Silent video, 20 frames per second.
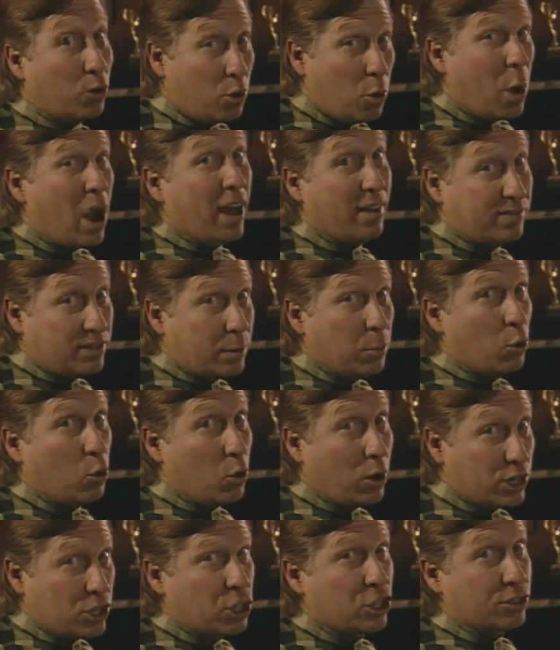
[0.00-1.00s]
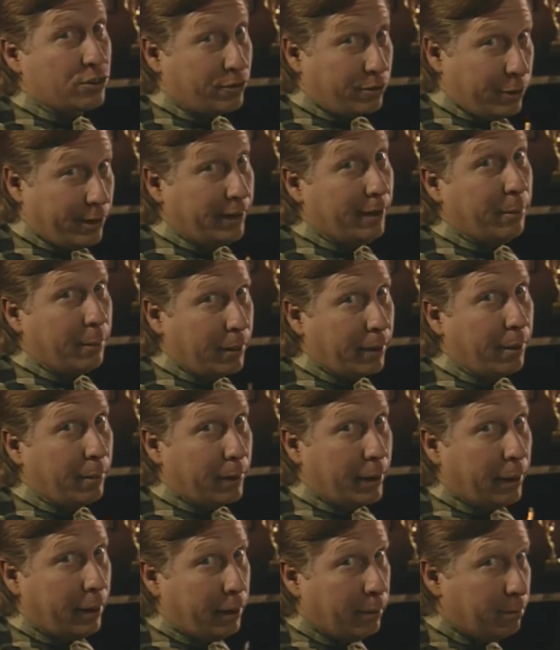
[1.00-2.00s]
do I have some questions for him
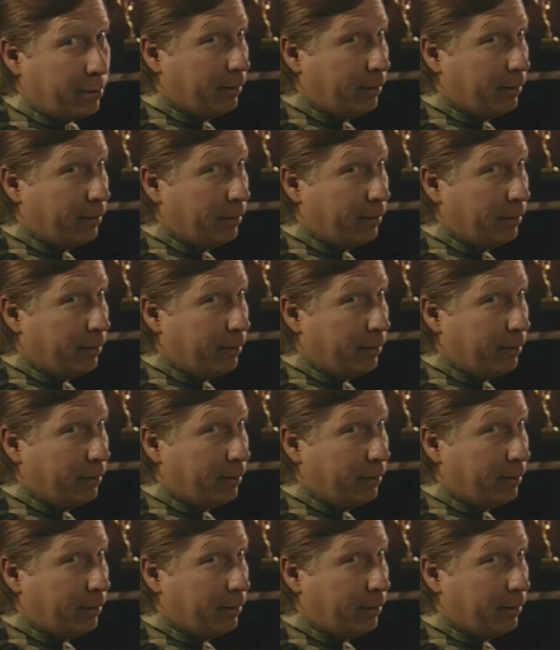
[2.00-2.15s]
coming up.